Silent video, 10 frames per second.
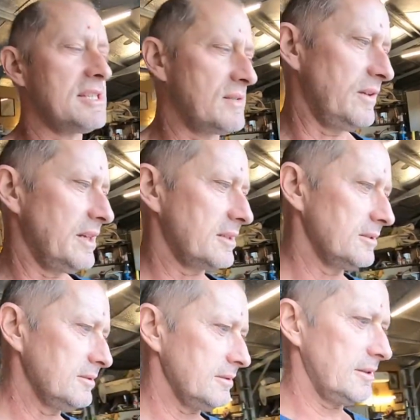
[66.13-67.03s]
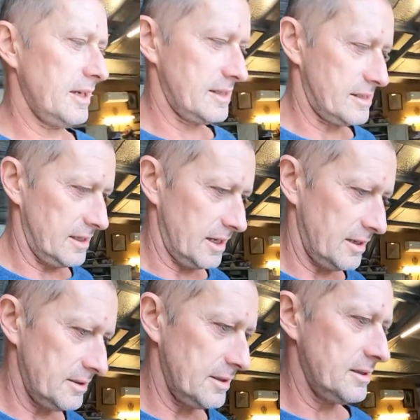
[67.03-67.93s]
this vehicle, as the
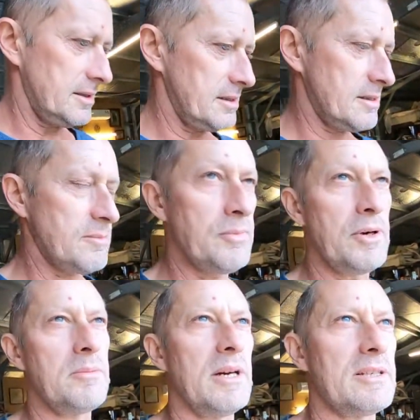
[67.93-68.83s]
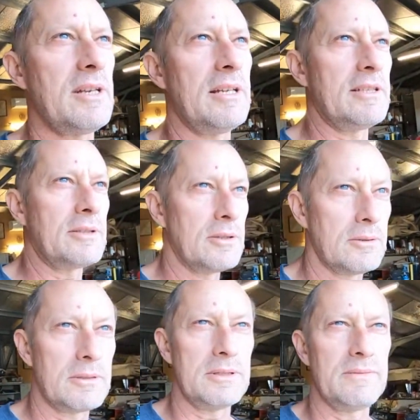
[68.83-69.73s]
owner has pretty much only
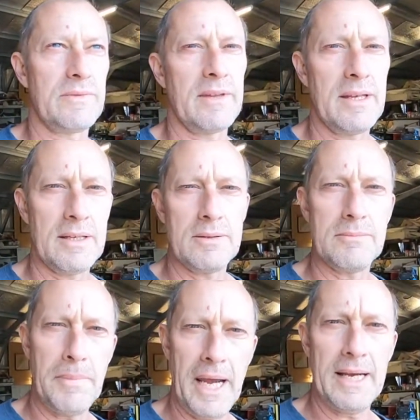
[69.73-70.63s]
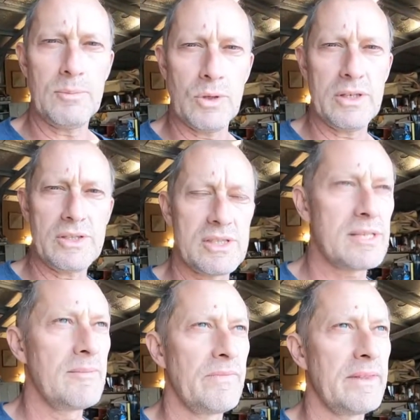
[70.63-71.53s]
called it bad
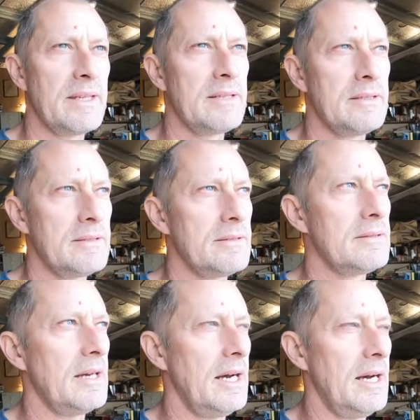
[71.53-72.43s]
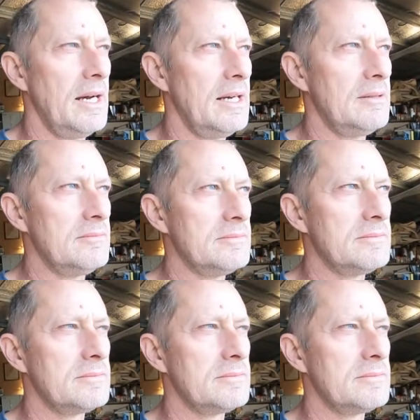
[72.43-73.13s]
words. I